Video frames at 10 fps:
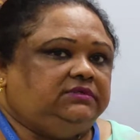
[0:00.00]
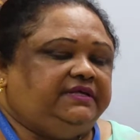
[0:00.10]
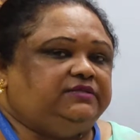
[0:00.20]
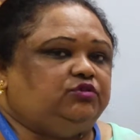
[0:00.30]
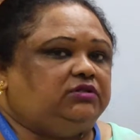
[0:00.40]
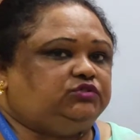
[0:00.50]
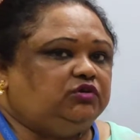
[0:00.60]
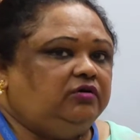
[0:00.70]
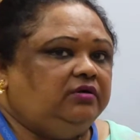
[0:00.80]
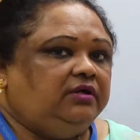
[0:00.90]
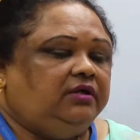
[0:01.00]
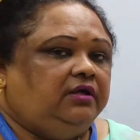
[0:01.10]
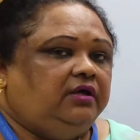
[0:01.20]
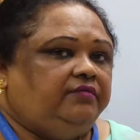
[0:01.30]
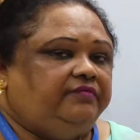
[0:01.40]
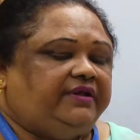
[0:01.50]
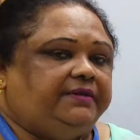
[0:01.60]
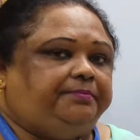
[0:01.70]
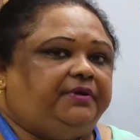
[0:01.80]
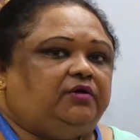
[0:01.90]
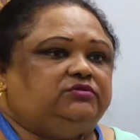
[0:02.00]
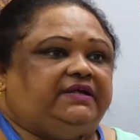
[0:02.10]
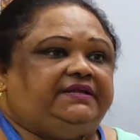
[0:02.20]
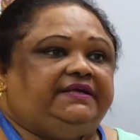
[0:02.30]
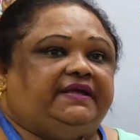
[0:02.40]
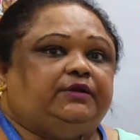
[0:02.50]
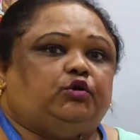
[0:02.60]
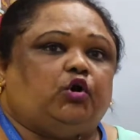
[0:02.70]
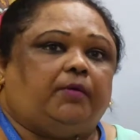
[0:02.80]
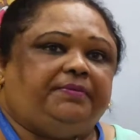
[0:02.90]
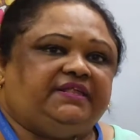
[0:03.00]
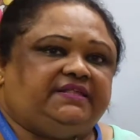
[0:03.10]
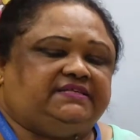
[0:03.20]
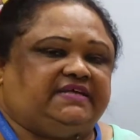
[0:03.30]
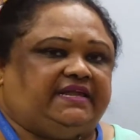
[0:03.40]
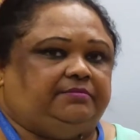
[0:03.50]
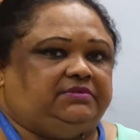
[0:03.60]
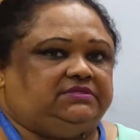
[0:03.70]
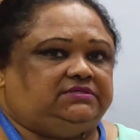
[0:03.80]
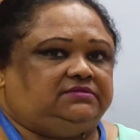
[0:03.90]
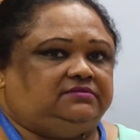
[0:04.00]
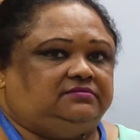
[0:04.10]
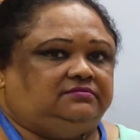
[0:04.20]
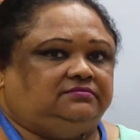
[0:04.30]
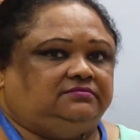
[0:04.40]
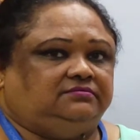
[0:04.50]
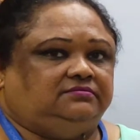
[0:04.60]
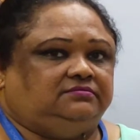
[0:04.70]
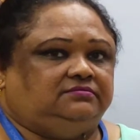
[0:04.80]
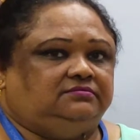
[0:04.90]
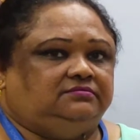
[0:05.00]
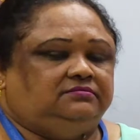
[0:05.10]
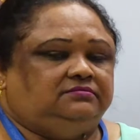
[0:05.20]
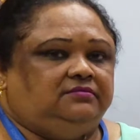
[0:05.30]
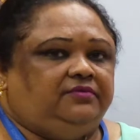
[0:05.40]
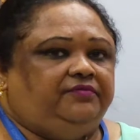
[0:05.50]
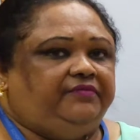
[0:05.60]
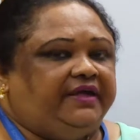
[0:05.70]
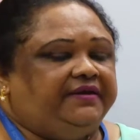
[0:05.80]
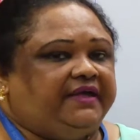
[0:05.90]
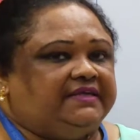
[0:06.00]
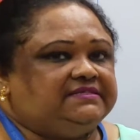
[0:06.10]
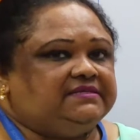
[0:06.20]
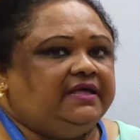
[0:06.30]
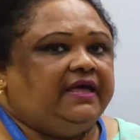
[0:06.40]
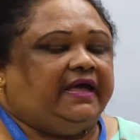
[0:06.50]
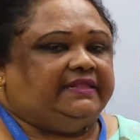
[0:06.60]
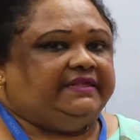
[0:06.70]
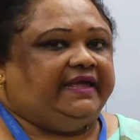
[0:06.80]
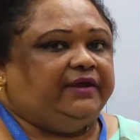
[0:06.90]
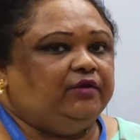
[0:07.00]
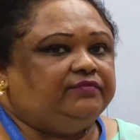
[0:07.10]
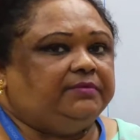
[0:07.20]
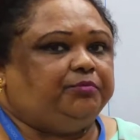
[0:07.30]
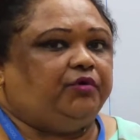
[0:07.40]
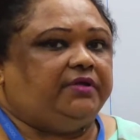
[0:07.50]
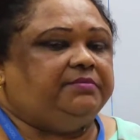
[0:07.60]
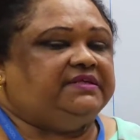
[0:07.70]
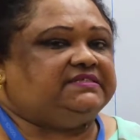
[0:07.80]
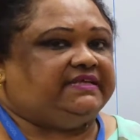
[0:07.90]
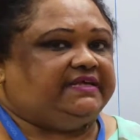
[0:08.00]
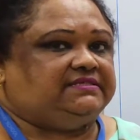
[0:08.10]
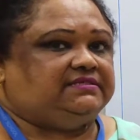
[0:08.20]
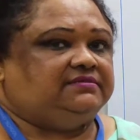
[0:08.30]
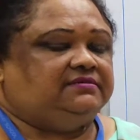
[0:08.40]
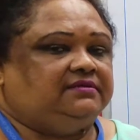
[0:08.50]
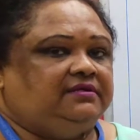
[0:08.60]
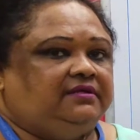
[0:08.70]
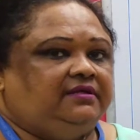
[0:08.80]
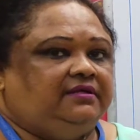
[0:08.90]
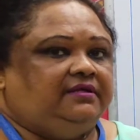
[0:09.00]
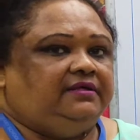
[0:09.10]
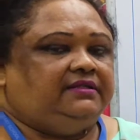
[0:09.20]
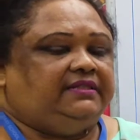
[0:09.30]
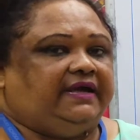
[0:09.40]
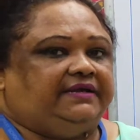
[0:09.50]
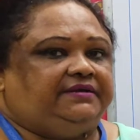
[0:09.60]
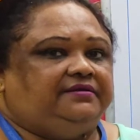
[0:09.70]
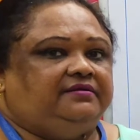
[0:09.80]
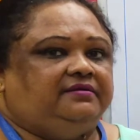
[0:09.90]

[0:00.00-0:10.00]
He is also very proud that he can copy these animals. Whereas, at the end of the poem, he says that